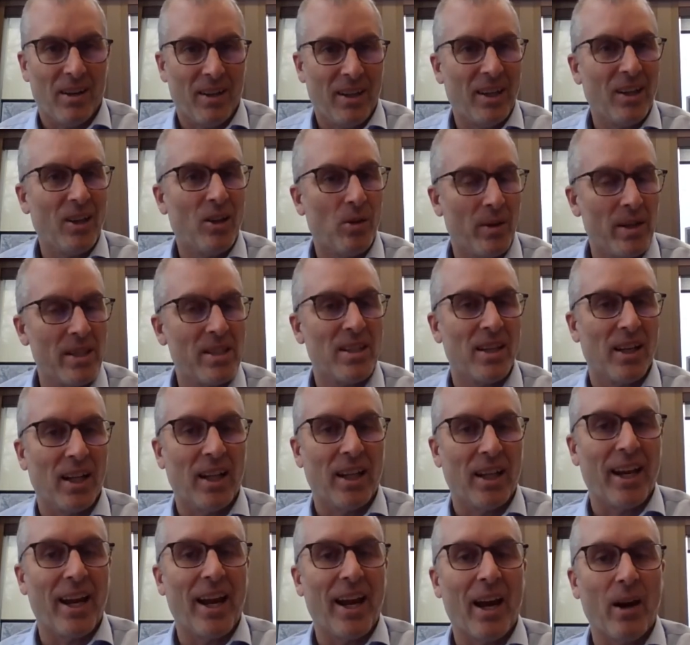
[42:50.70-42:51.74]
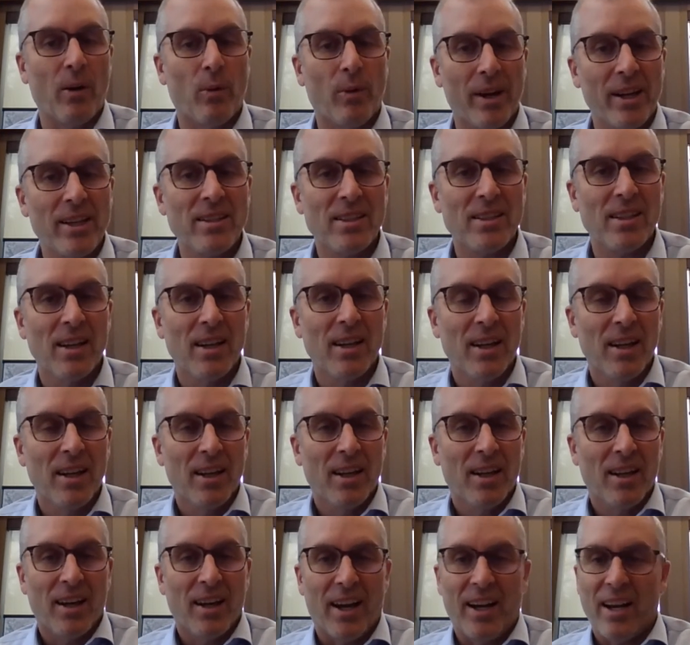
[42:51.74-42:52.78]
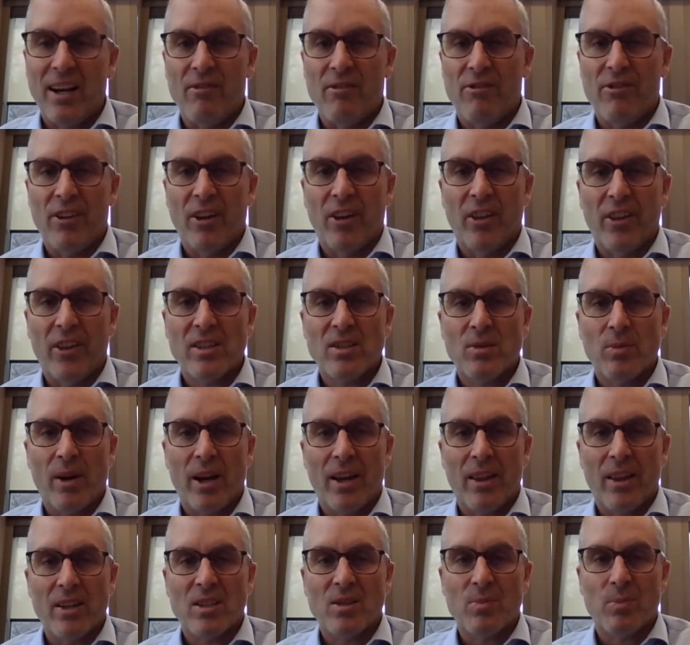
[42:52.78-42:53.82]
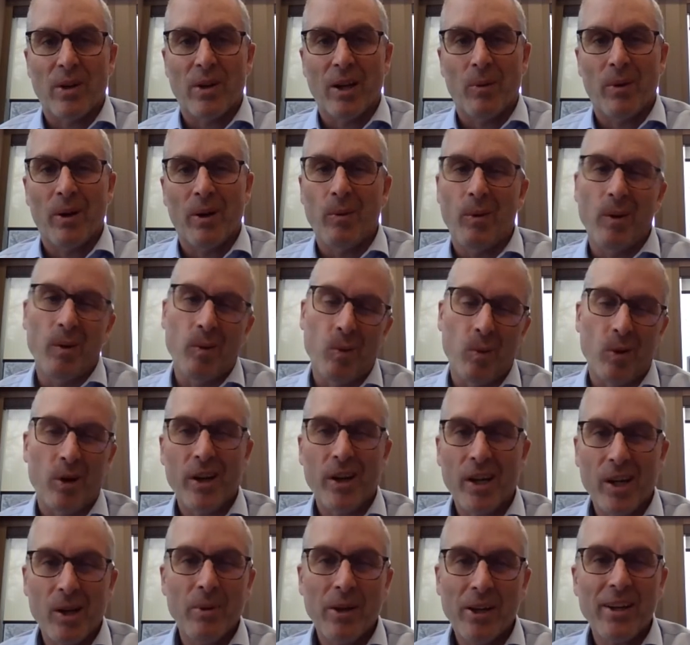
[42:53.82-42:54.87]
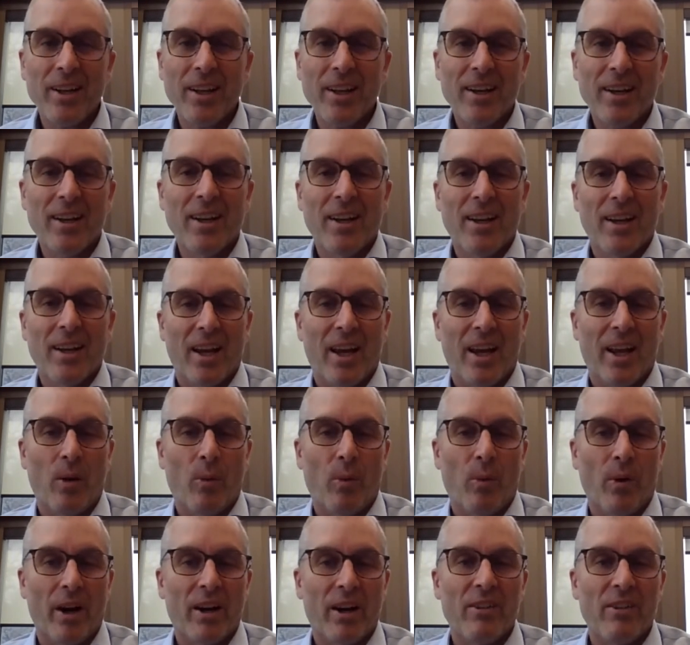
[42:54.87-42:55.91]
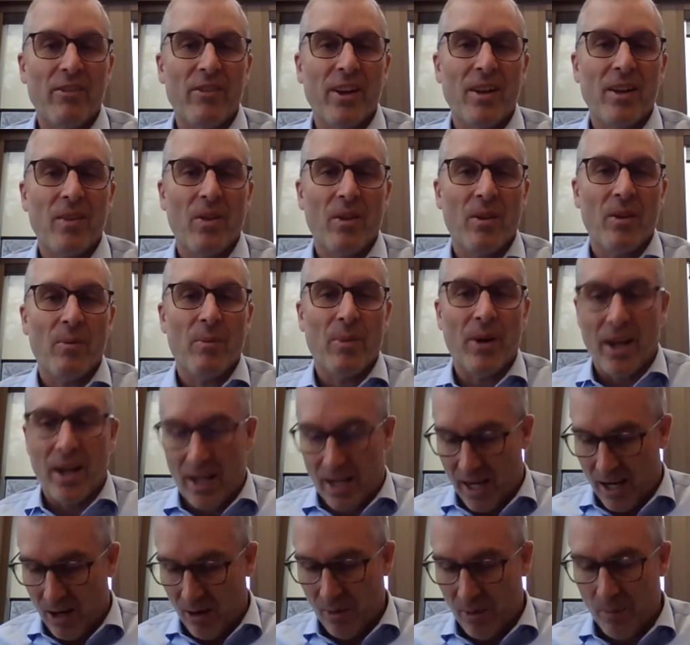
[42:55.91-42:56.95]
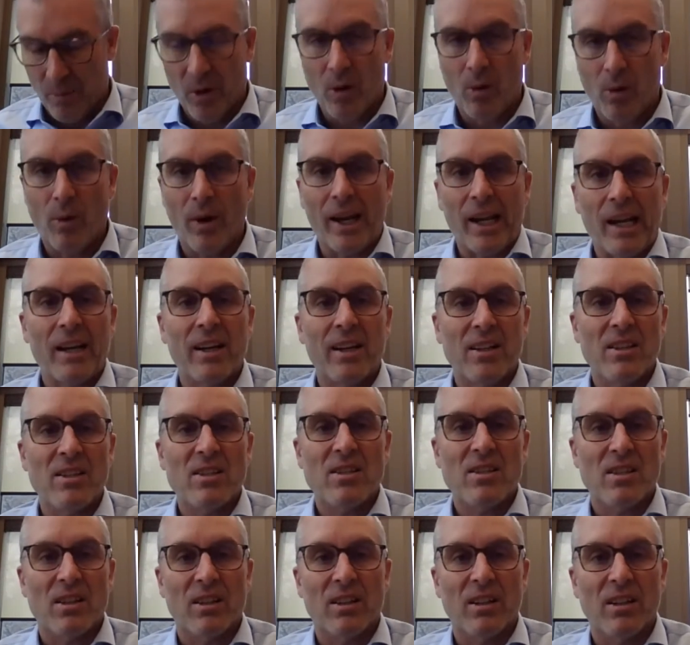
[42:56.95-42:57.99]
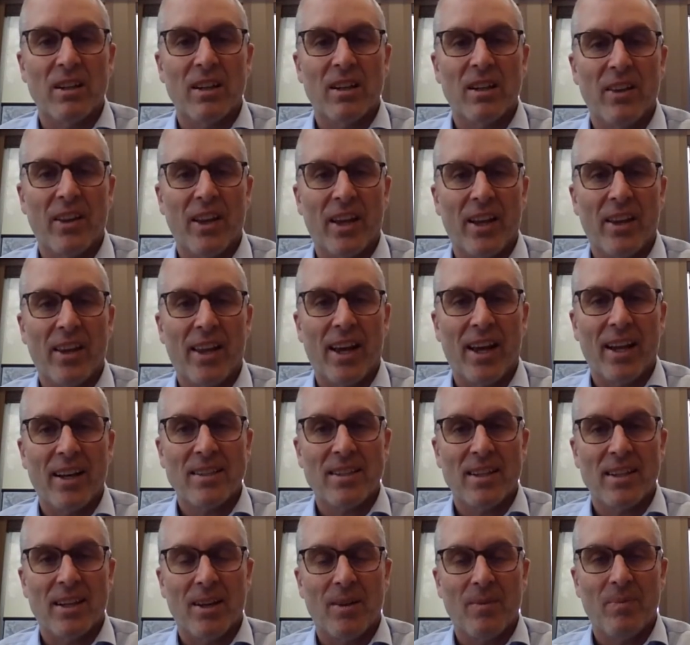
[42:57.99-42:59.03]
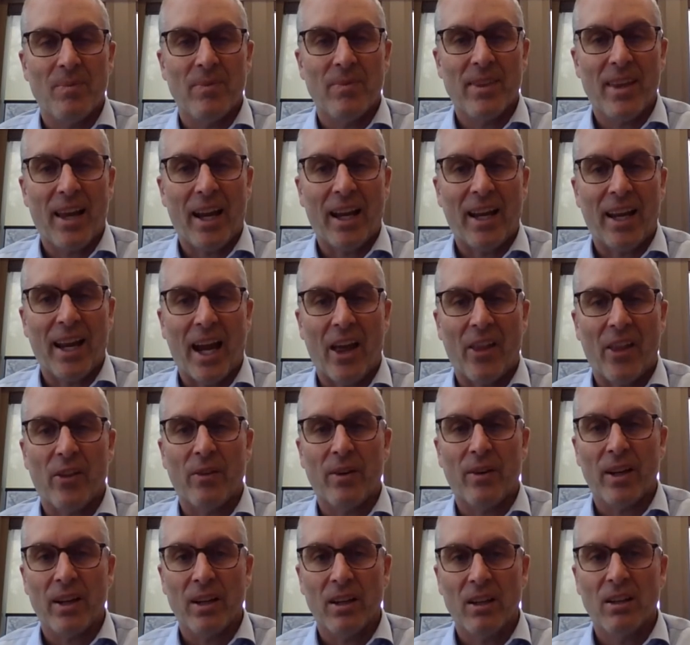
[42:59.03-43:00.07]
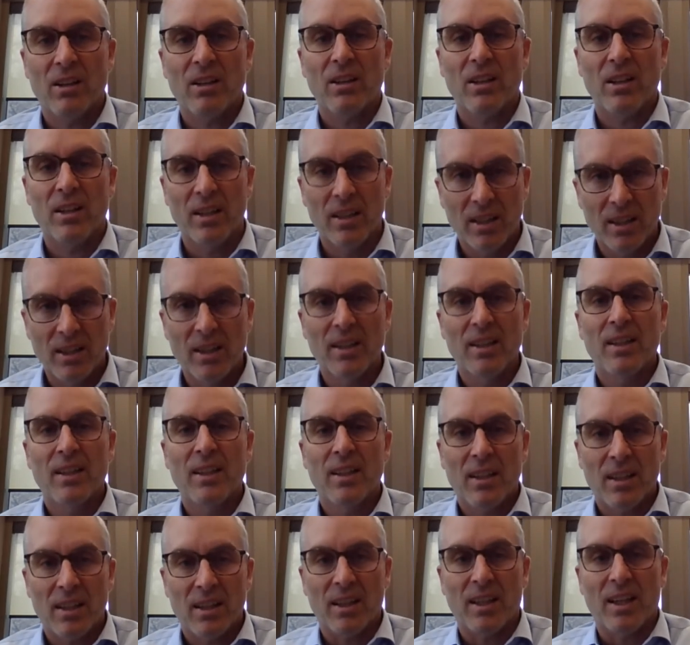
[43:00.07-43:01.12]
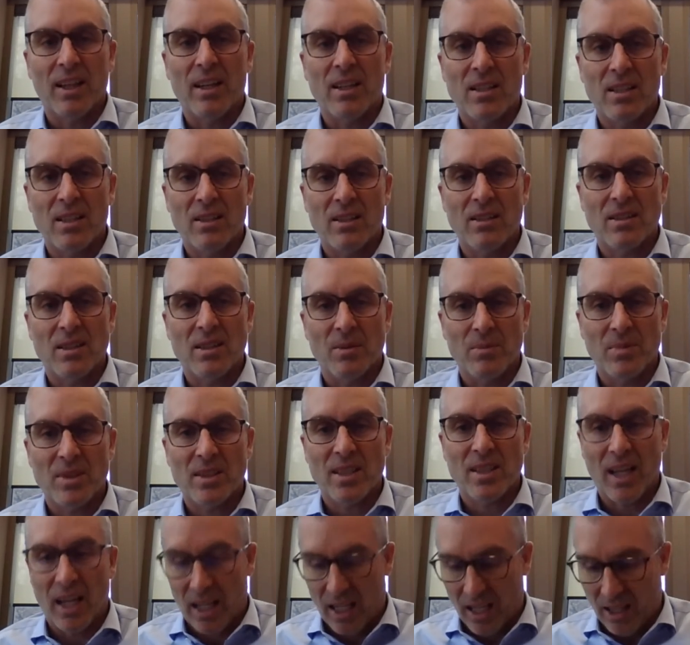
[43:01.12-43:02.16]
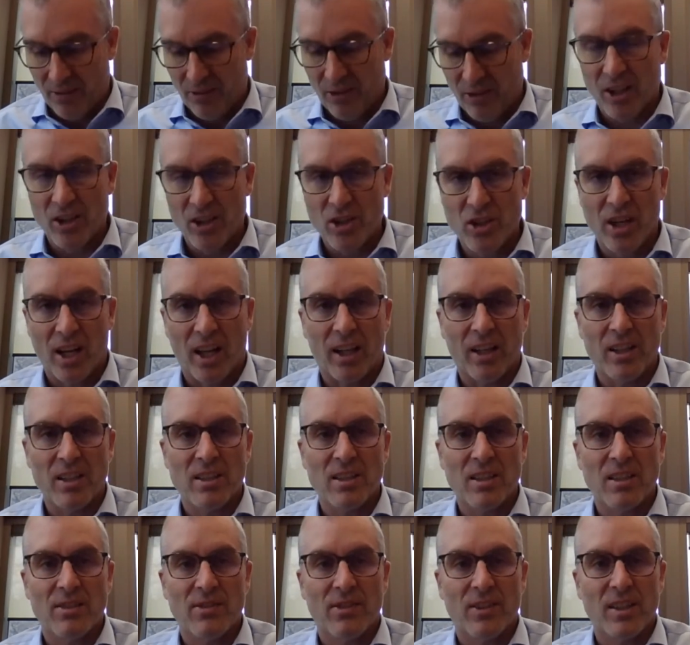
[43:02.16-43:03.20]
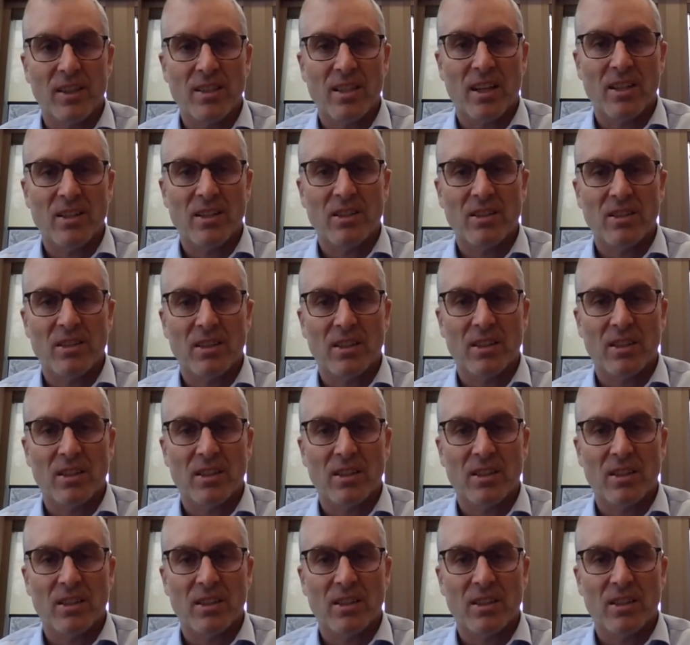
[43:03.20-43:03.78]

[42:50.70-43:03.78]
increasingly at risk. I didn't feel this way in the spring. We were worried about it and aware of it, but now I'm quite concerned that gathering could lead to some significant challenges for essential